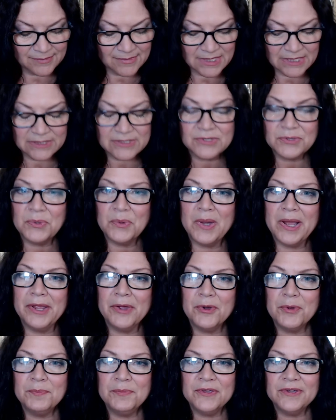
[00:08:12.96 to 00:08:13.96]
So I
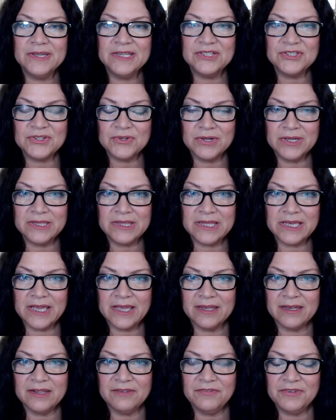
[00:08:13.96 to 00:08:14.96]
hope you enjoyed
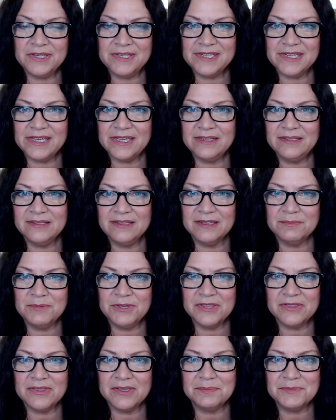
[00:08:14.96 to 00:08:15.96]
that. If you did, give me a
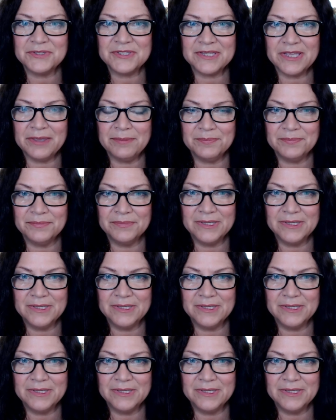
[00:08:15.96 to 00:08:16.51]
thumbs up.